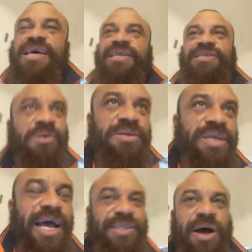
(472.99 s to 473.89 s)

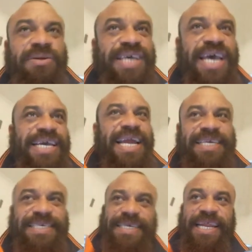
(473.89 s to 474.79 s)
Don't take any
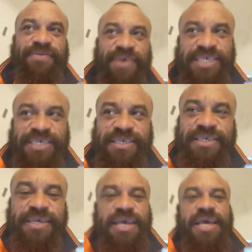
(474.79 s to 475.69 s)
silly risks,
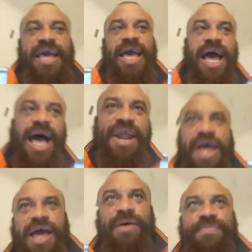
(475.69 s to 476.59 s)
and
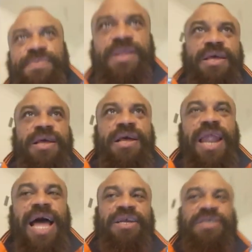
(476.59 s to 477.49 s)

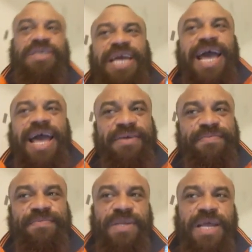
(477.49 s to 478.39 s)
just
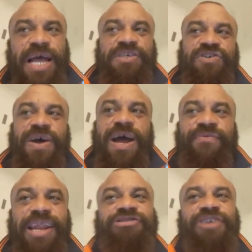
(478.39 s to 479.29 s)
try
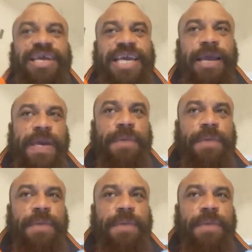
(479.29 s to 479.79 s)
and keep a